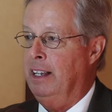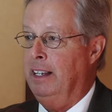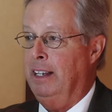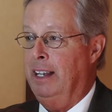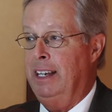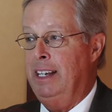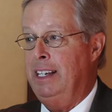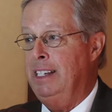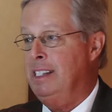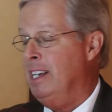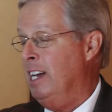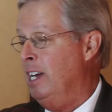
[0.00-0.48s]
And
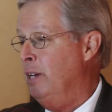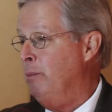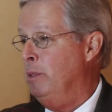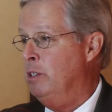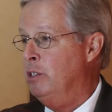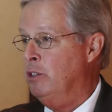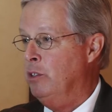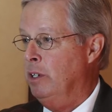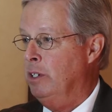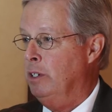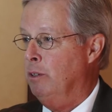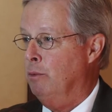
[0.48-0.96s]
anytime
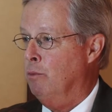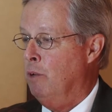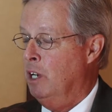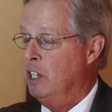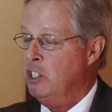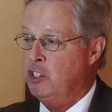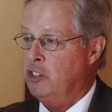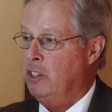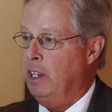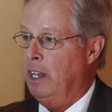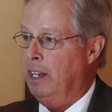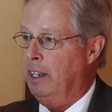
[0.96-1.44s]
you try to
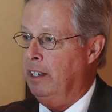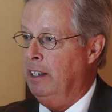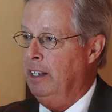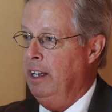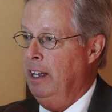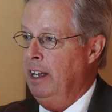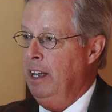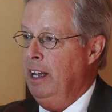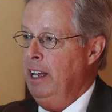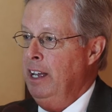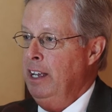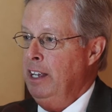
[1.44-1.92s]
rush that,
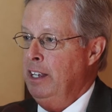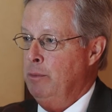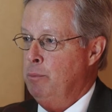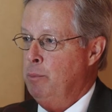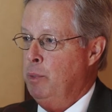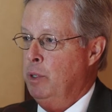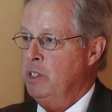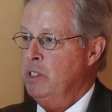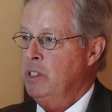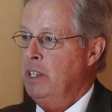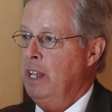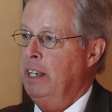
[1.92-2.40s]
it
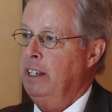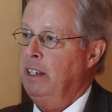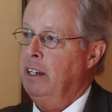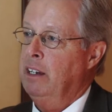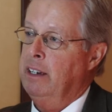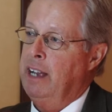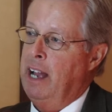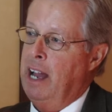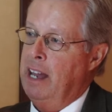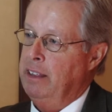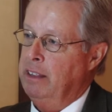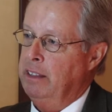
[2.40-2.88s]
puts that
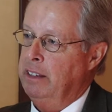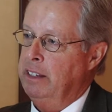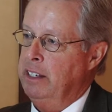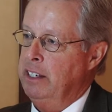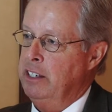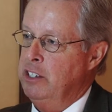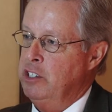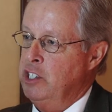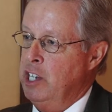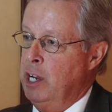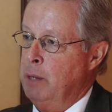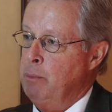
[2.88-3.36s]
young athlete
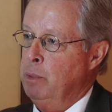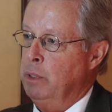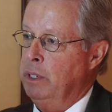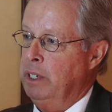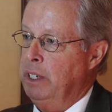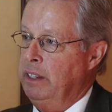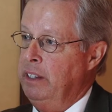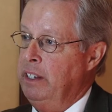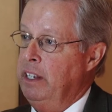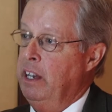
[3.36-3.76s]
in jeopardy.